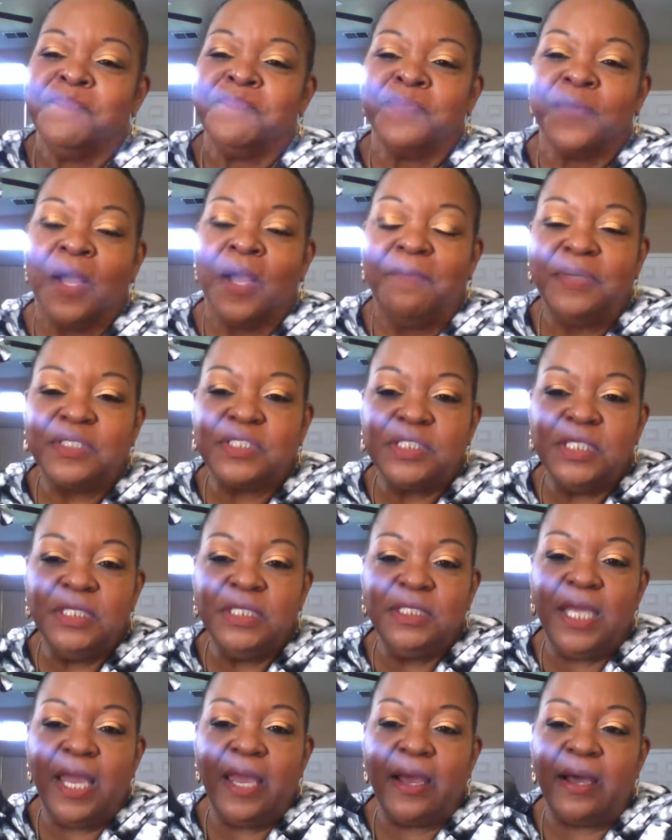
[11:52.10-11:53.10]
But see,
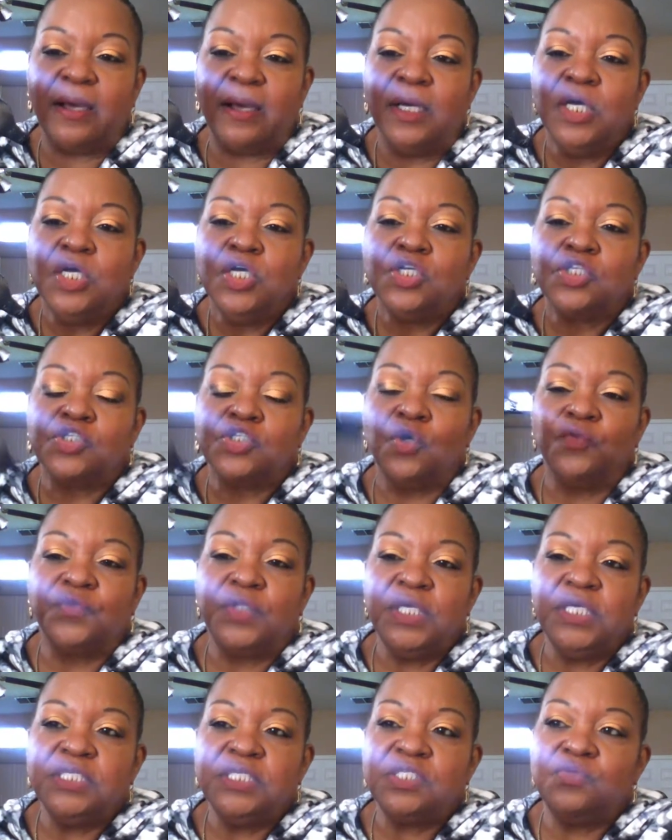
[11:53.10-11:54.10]
yeah. So
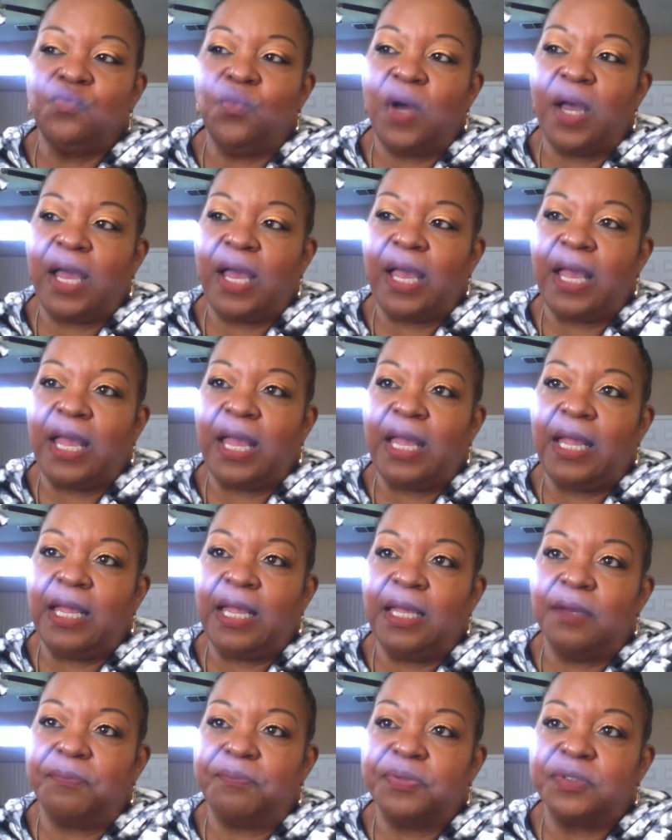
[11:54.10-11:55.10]
this way,
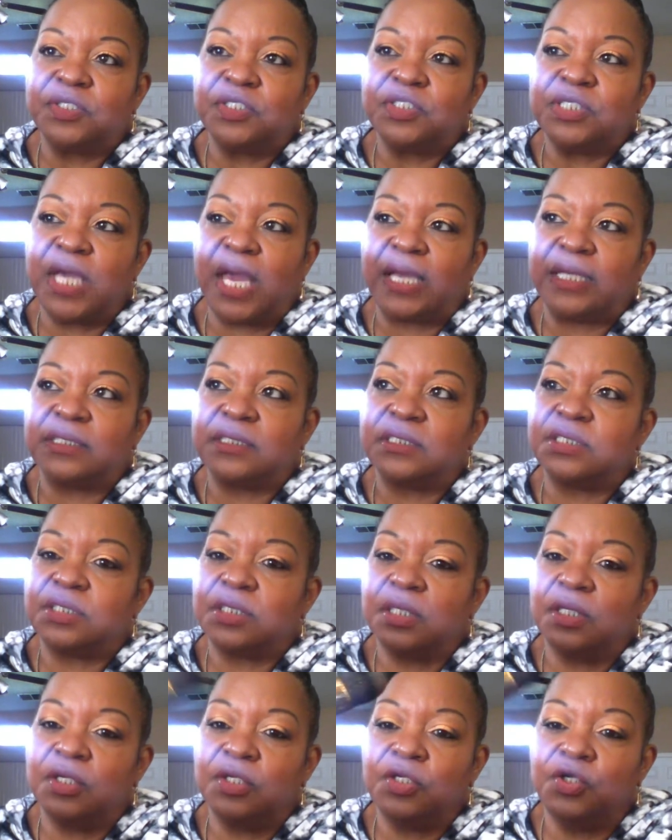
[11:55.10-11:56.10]
it protects
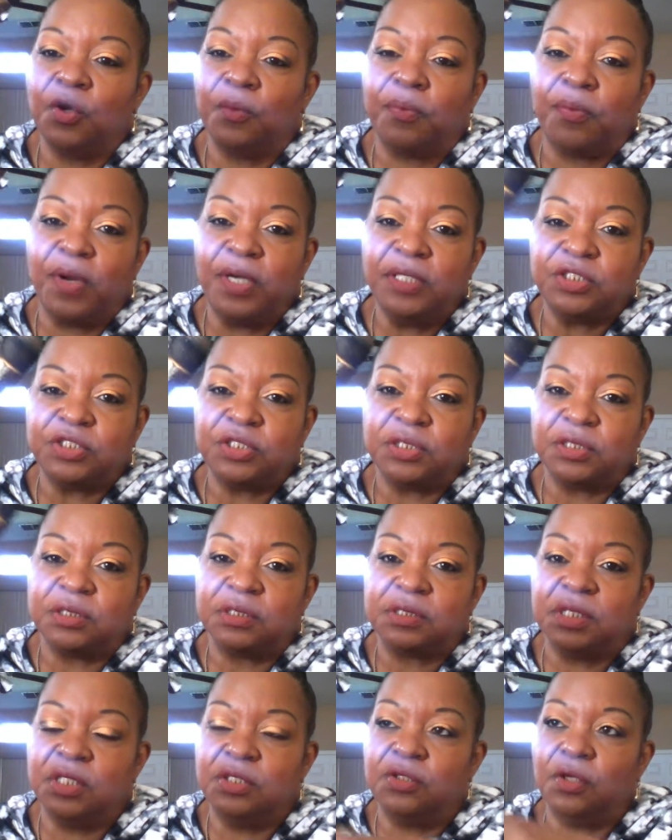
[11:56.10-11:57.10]
your
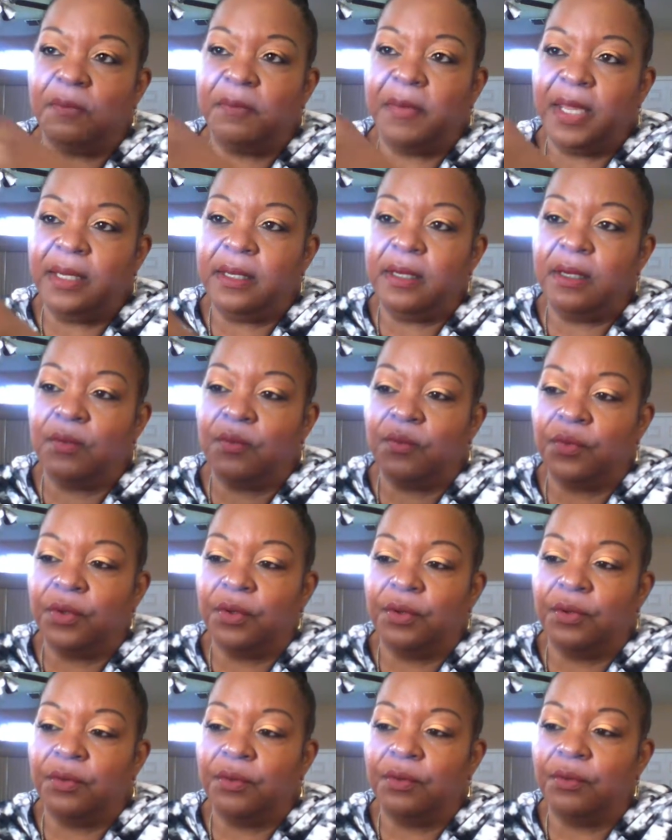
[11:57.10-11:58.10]
brushes in your makeup
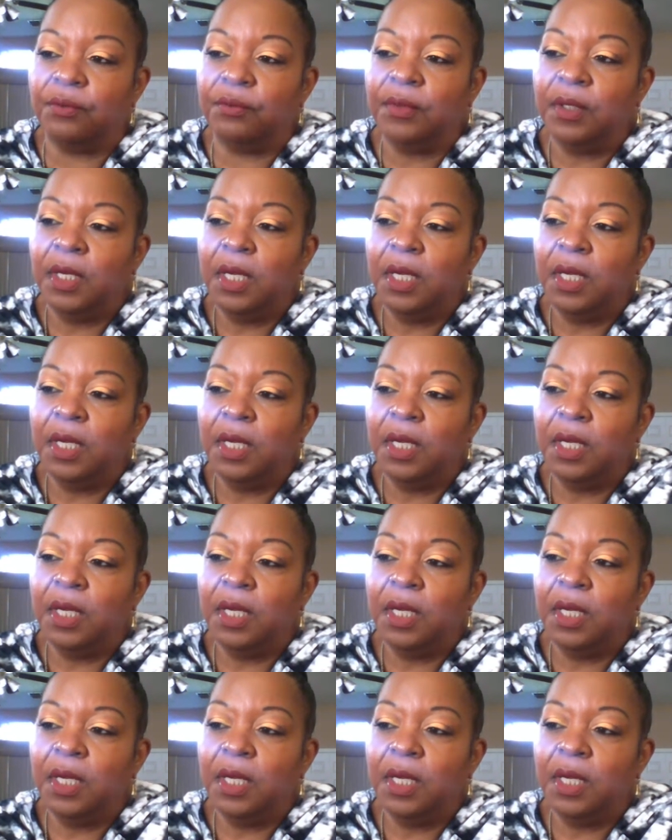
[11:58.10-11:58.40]
room.